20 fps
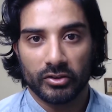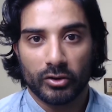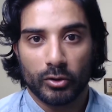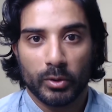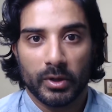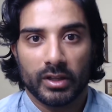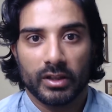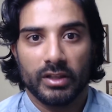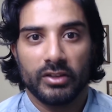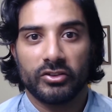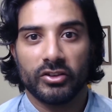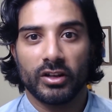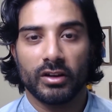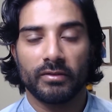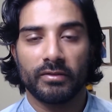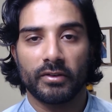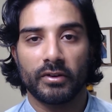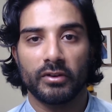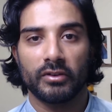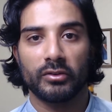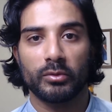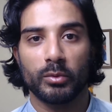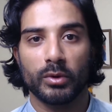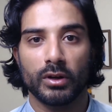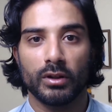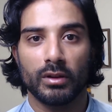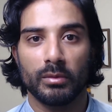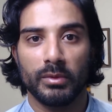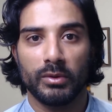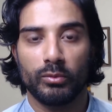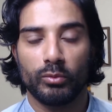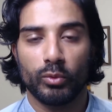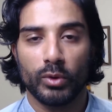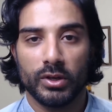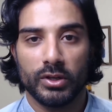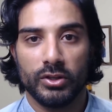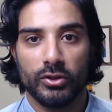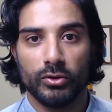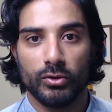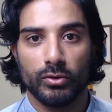quickly, Jennifer, as well, I mean,
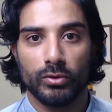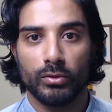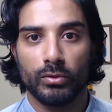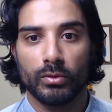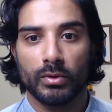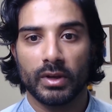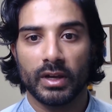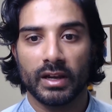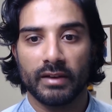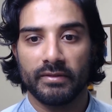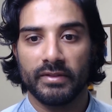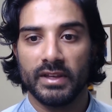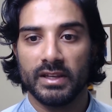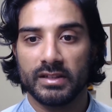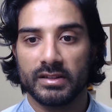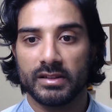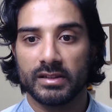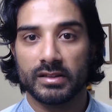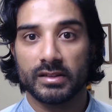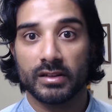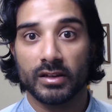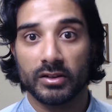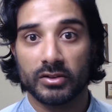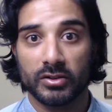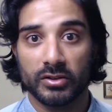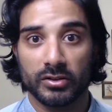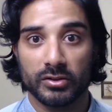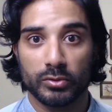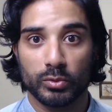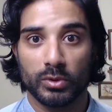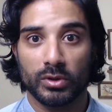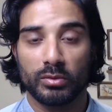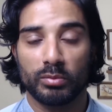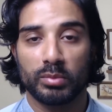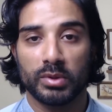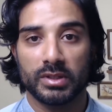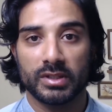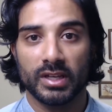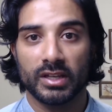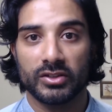when you have these discussions
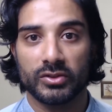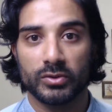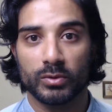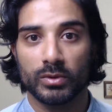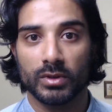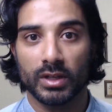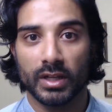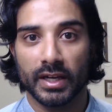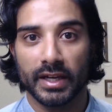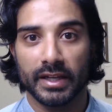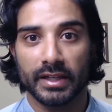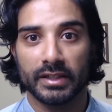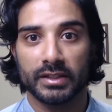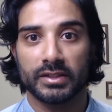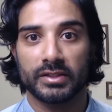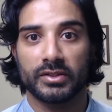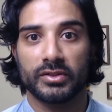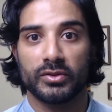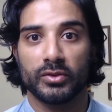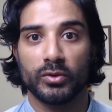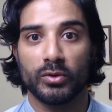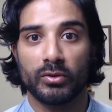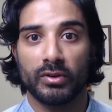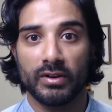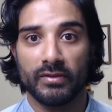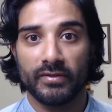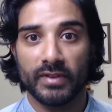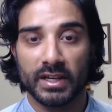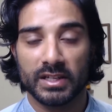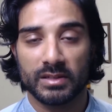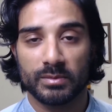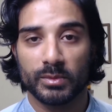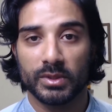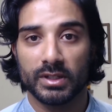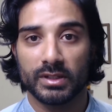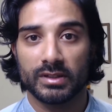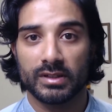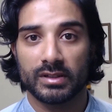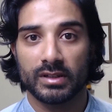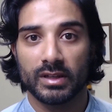with potential clients or
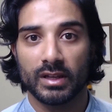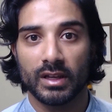investments,